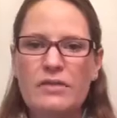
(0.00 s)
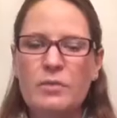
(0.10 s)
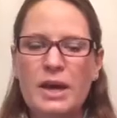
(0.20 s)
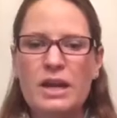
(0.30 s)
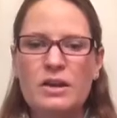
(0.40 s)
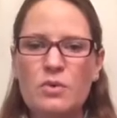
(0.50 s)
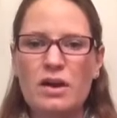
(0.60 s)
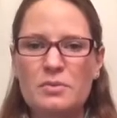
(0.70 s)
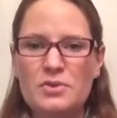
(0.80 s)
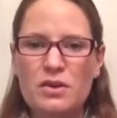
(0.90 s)
Everybody,
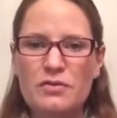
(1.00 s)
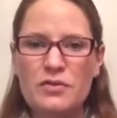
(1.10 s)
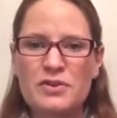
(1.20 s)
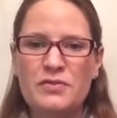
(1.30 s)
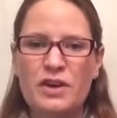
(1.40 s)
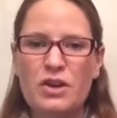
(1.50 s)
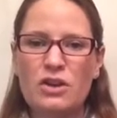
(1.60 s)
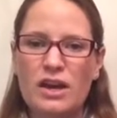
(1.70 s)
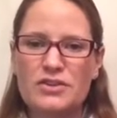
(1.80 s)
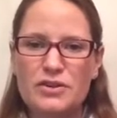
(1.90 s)
welcome to our first video
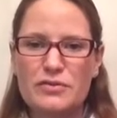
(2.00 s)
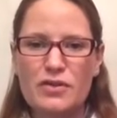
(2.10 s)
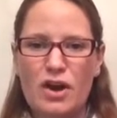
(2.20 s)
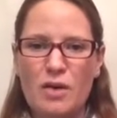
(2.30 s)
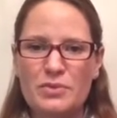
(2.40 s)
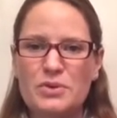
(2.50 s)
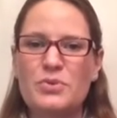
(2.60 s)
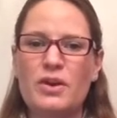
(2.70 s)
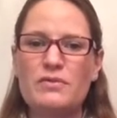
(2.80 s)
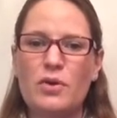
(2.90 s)
lecture for comm
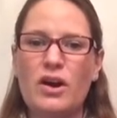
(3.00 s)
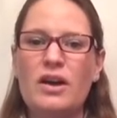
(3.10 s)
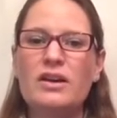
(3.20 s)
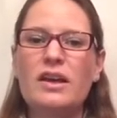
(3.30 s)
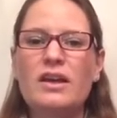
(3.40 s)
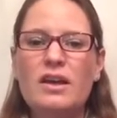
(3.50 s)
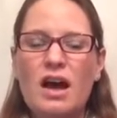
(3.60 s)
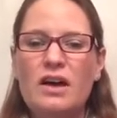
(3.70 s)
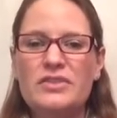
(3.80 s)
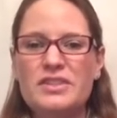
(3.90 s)
324.
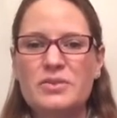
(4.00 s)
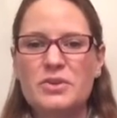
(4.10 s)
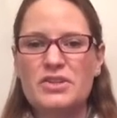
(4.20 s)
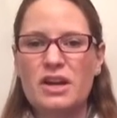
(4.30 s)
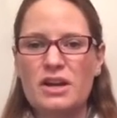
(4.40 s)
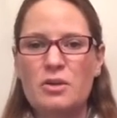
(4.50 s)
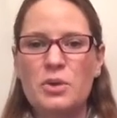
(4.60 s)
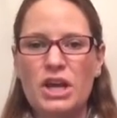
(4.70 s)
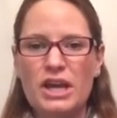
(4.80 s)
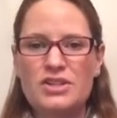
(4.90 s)
Obviously, we're studying
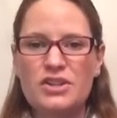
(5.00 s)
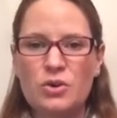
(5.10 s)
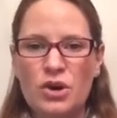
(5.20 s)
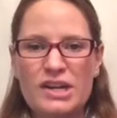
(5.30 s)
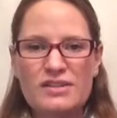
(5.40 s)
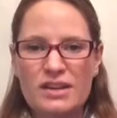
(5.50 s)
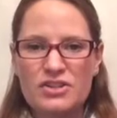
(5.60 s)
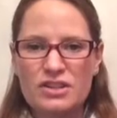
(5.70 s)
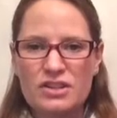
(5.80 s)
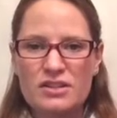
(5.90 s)
communication and
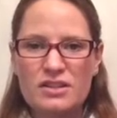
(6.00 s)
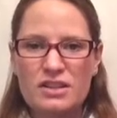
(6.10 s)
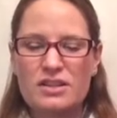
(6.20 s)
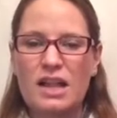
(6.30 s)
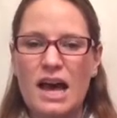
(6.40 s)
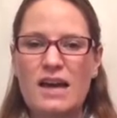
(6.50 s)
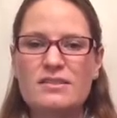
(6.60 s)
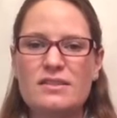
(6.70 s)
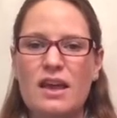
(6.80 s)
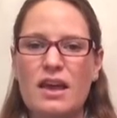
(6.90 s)
organizations in this
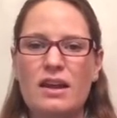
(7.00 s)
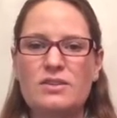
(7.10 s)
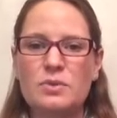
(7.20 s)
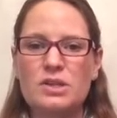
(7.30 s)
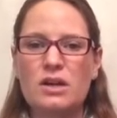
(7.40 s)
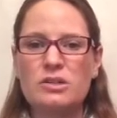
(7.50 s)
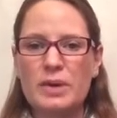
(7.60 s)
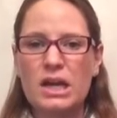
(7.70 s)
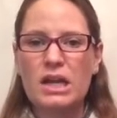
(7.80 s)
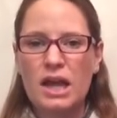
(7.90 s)
class, and as we talked
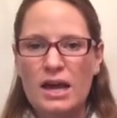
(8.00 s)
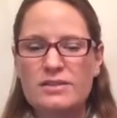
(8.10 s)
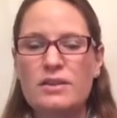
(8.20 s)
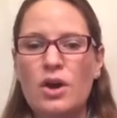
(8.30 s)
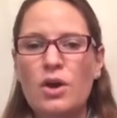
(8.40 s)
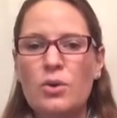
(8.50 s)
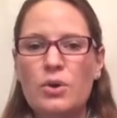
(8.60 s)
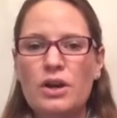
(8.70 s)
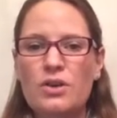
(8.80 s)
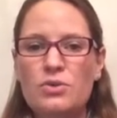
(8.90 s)
about in class,
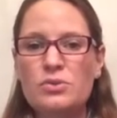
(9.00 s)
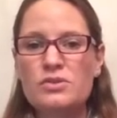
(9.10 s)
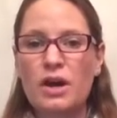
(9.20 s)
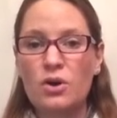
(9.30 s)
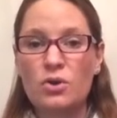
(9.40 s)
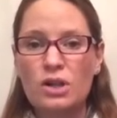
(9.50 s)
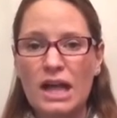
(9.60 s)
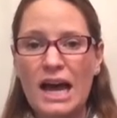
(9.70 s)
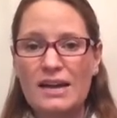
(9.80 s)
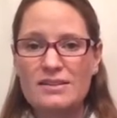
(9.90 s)
we're going to use our own
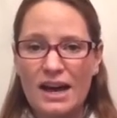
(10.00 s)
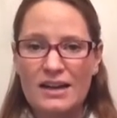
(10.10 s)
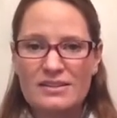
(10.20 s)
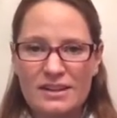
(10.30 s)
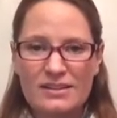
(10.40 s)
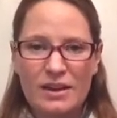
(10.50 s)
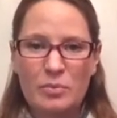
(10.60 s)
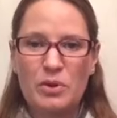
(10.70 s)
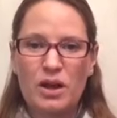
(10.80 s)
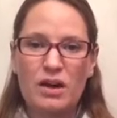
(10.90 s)
class as an
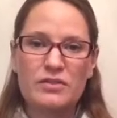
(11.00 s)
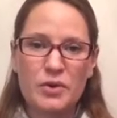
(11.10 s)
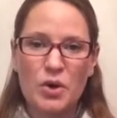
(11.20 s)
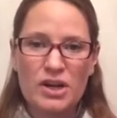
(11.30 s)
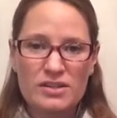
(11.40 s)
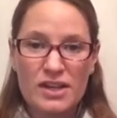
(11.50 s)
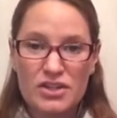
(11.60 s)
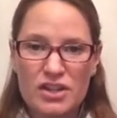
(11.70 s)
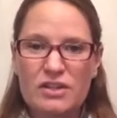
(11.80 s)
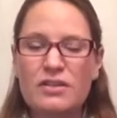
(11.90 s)
example of an
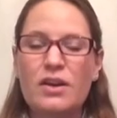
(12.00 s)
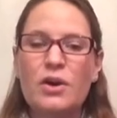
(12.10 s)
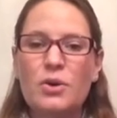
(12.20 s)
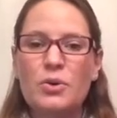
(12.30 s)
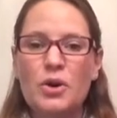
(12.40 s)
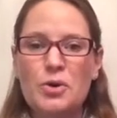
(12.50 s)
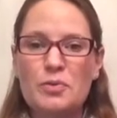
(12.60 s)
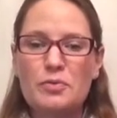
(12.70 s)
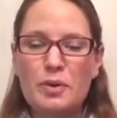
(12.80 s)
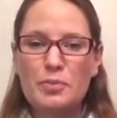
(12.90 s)
organization. We're a group
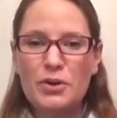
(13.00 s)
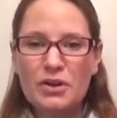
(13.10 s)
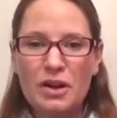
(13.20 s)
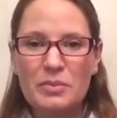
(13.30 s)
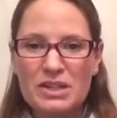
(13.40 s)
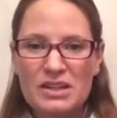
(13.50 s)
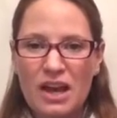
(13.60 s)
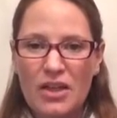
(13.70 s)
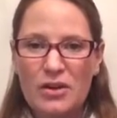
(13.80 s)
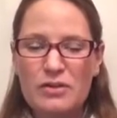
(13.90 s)
of people coming
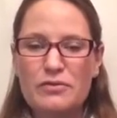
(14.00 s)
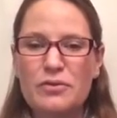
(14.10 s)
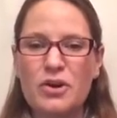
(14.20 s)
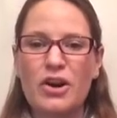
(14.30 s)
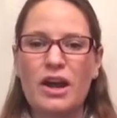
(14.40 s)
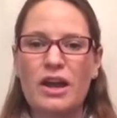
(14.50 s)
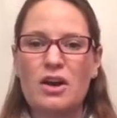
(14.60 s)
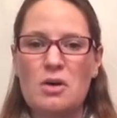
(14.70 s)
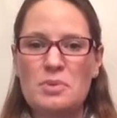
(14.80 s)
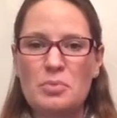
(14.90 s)
together for a
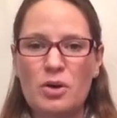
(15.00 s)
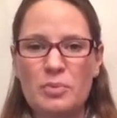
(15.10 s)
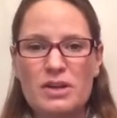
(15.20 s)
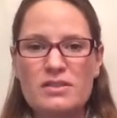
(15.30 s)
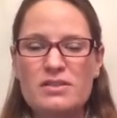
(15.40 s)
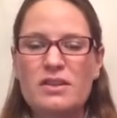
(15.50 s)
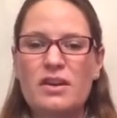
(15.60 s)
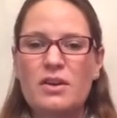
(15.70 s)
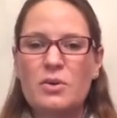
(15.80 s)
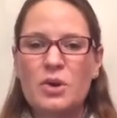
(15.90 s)
common purpose.
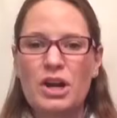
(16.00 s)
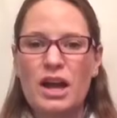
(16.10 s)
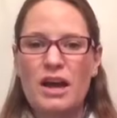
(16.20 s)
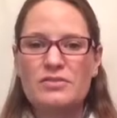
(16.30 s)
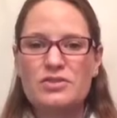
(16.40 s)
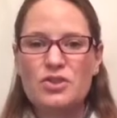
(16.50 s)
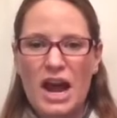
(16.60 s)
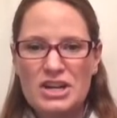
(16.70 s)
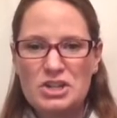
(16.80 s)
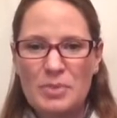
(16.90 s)
We're going to have
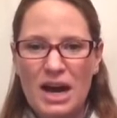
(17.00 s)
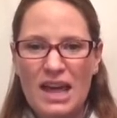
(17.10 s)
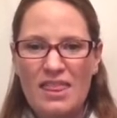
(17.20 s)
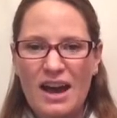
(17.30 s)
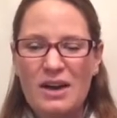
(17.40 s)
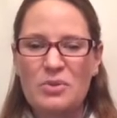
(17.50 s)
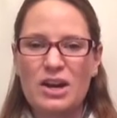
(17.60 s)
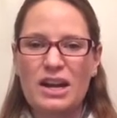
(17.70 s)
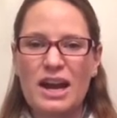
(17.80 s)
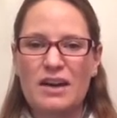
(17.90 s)
strategy behind that. We're
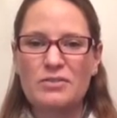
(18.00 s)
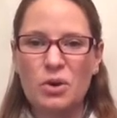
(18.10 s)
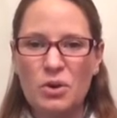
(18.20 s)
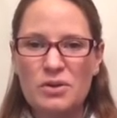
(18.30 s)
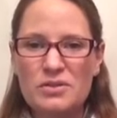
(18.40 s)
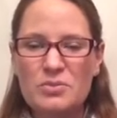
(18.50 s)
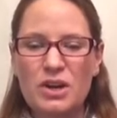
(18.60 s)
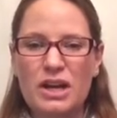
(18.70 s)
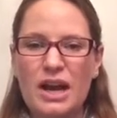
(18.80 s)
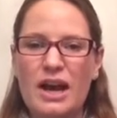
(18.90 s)
going to have goals.
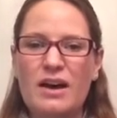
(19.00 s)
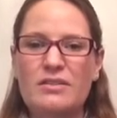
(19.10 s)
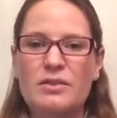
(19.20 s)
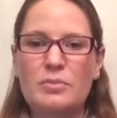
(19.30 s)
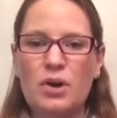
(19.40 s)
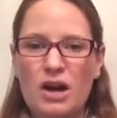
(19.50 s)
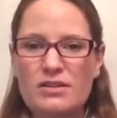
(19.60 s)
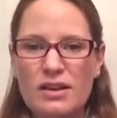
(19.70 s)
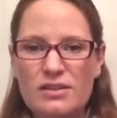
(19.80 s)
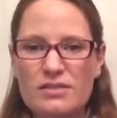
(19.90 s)
We're going to have a
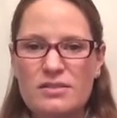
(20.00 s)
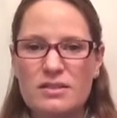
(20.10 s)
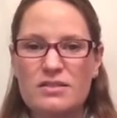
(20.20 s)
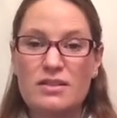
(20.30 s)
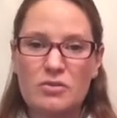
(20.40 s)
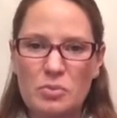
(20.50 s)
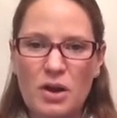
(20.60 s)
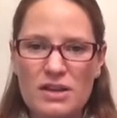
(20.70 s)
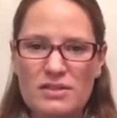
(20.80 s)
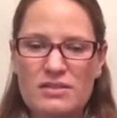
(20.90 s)
process and several
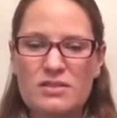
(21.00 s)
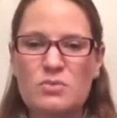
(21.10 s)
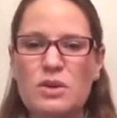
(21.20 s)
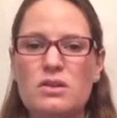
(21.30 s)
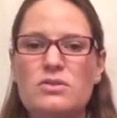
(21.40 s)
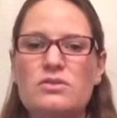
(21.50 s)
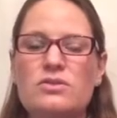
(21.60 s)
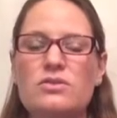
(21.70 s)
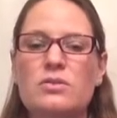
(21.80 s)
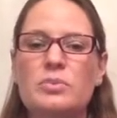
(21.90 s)
processes we use
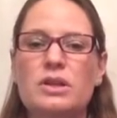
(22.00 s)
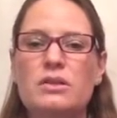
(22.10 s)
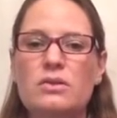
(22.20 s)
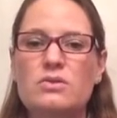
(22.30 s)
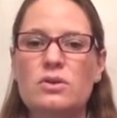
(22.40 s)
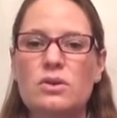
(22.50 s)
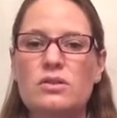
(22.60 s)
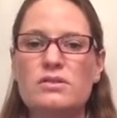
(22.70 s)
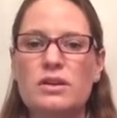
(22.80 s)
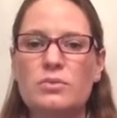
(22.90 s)
to complete those
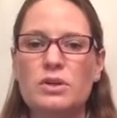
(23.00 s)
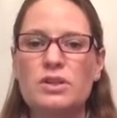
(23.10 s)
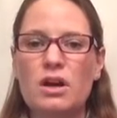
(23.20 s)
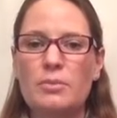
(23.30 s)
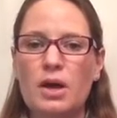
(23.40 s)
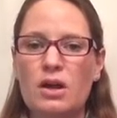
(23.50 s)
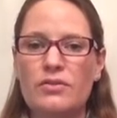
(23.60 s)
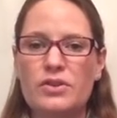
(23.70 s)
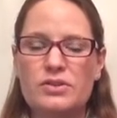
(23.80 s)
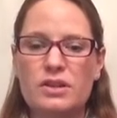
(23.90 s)
goals, and we'll talk about all
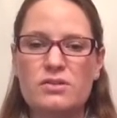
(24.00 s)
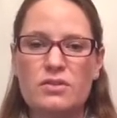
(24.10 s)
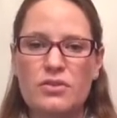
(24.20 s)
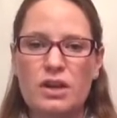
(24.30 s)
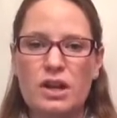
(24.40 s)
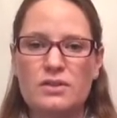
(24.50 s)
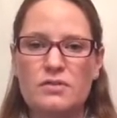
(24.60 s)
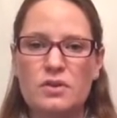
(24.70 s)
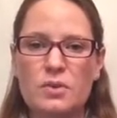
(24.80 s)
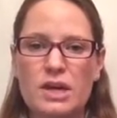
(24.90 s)
those things over the next
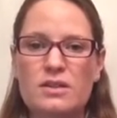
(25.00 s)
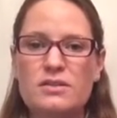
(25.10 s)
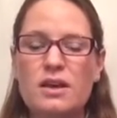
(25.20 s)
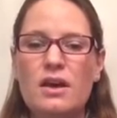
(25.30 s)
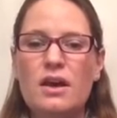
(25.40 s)
few weeks.